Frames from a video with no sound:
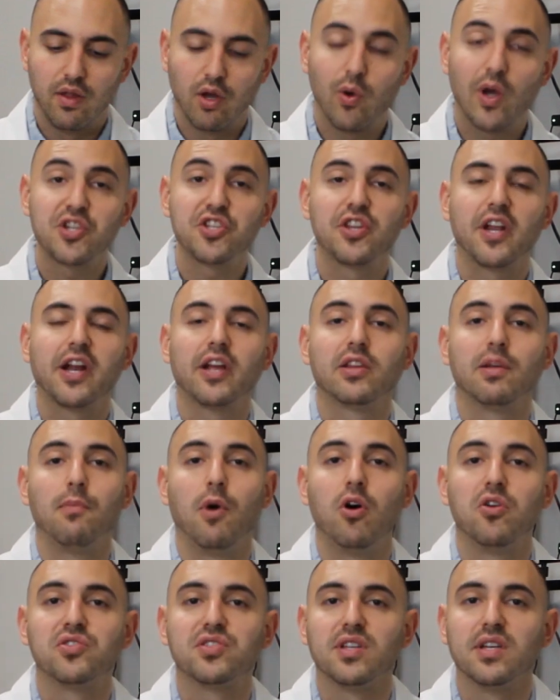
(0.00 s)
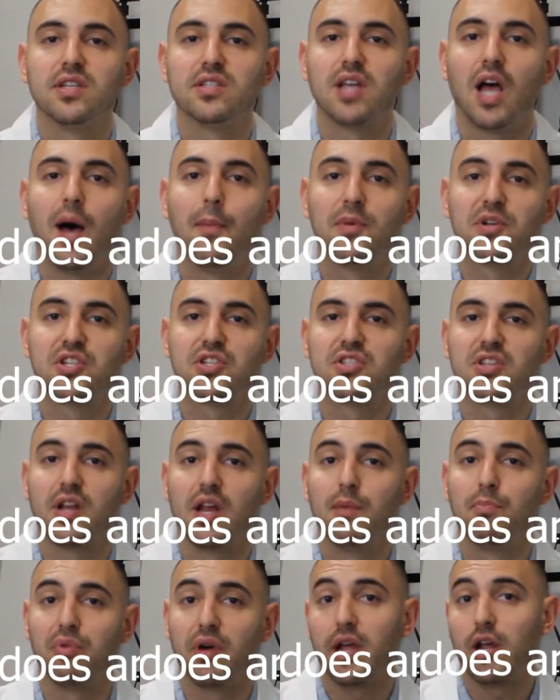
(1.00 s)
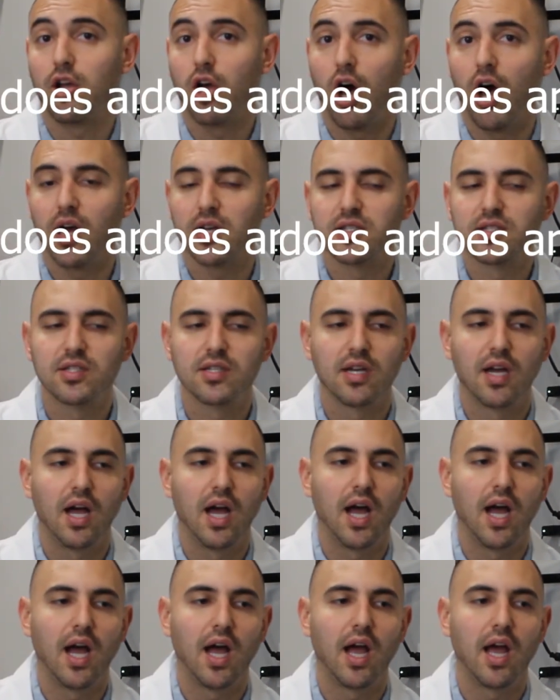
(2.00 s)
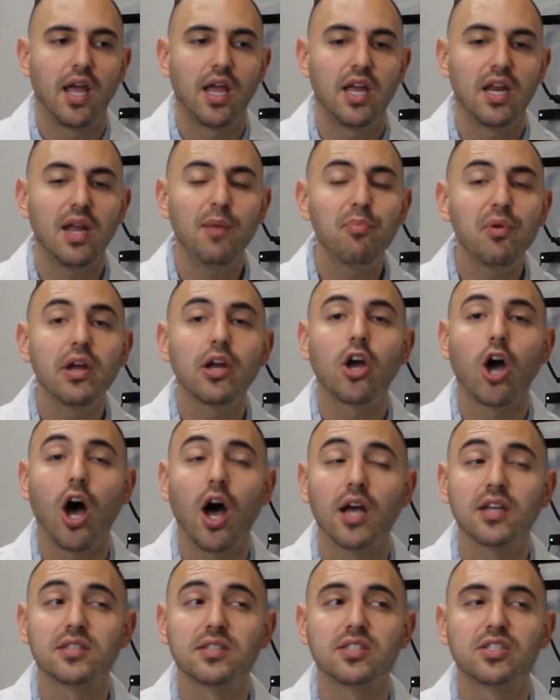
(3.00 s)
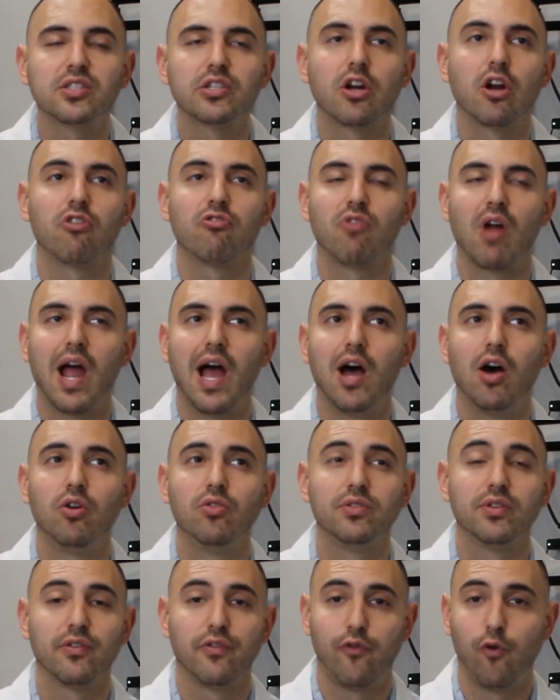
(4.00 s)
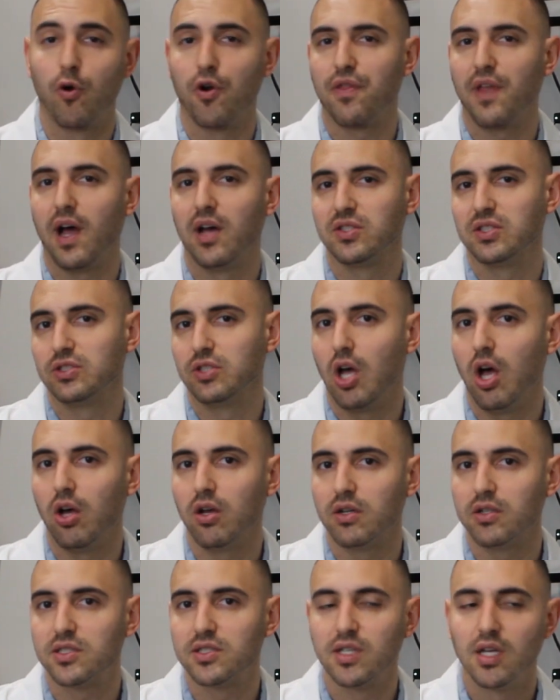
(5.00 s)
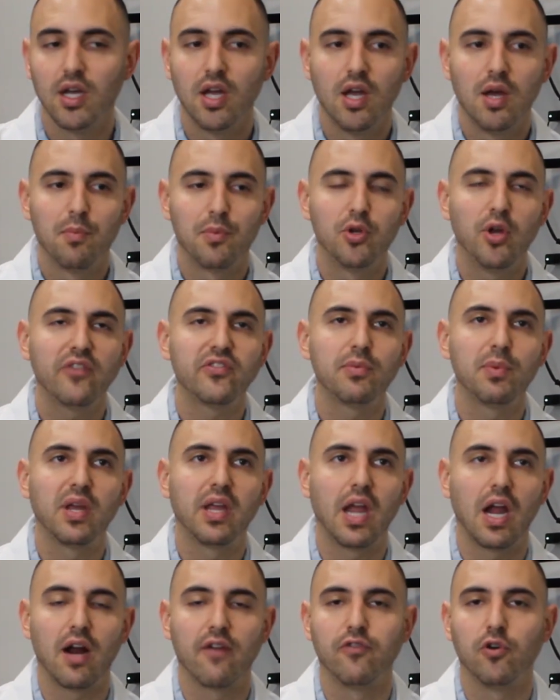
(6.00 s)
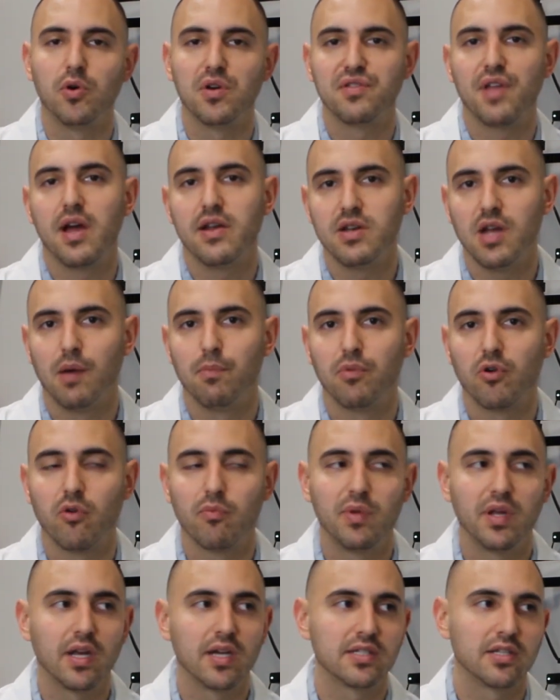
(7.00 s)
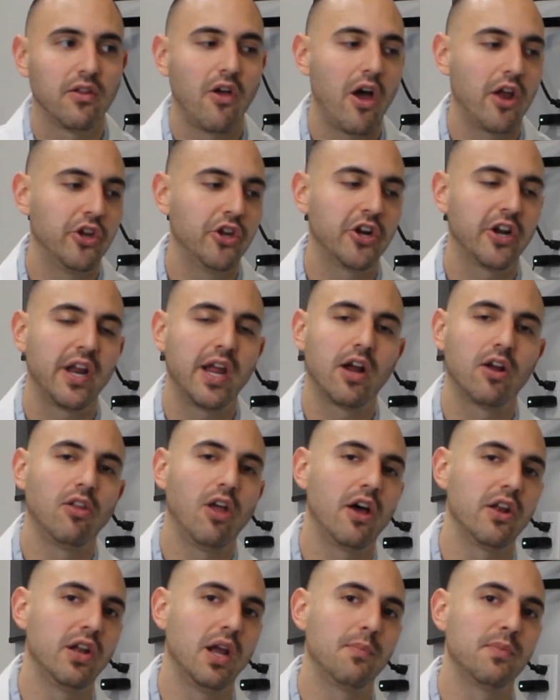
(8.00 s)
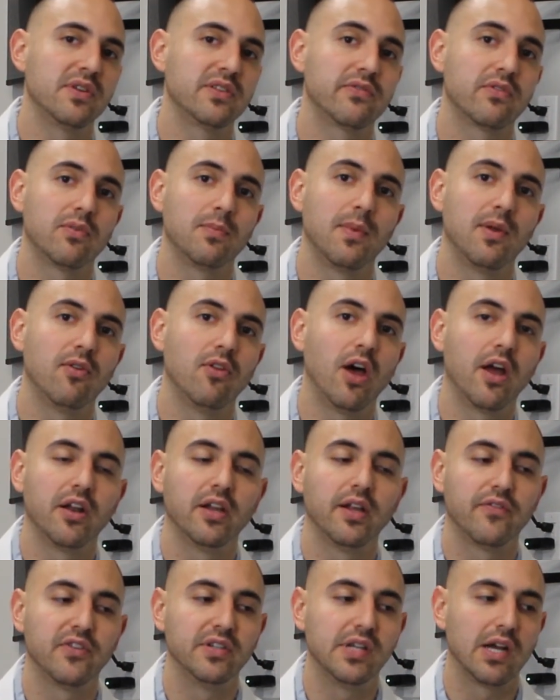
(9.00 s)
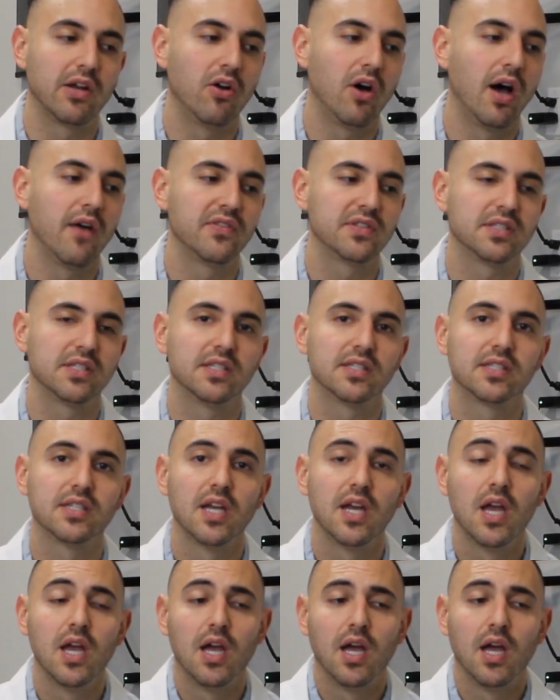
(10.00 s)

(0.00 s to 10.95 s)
The question that I get the most is how much does an implant cost? An implant costs around $4,000. You have to be careful with that number because you're going to hear a lot of numbers from a lot of different dental offices.